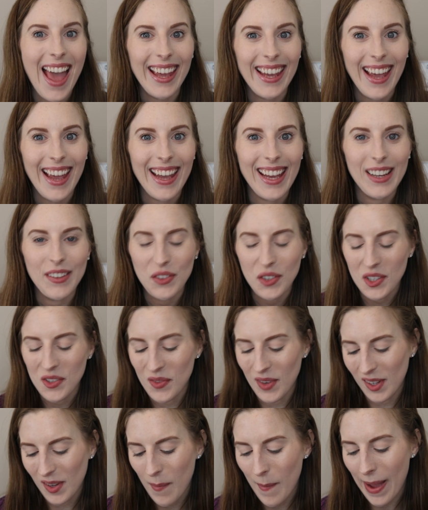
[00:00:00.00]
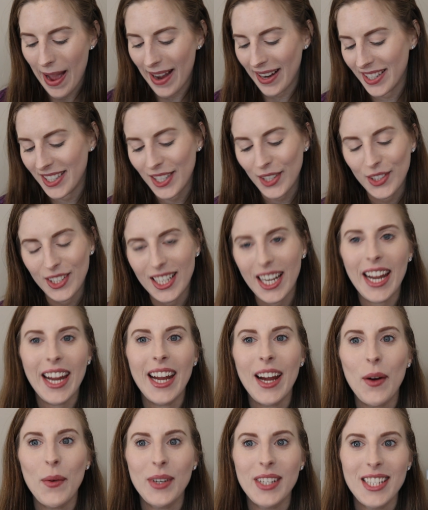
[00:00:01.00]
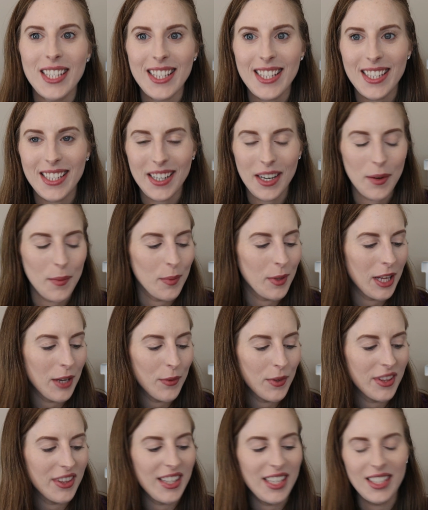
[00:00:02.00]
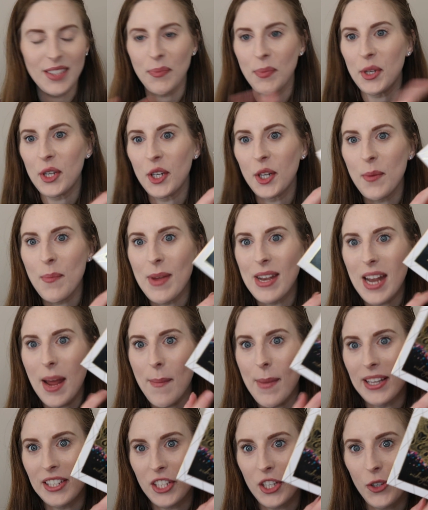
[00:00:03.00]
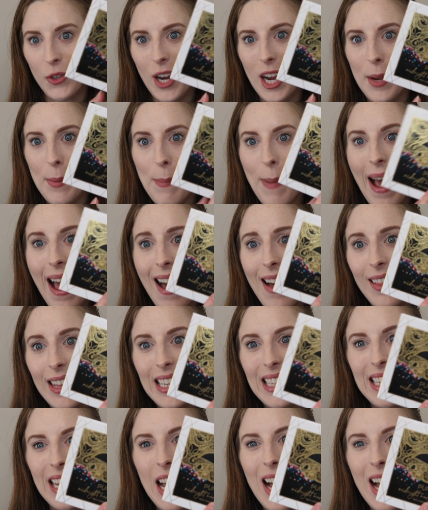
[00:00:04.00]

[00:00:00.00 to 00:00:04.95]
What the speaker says: Hey everyone, welcome back. So today I wanted to sit down and play with this Pure Midnight Masquerade palette.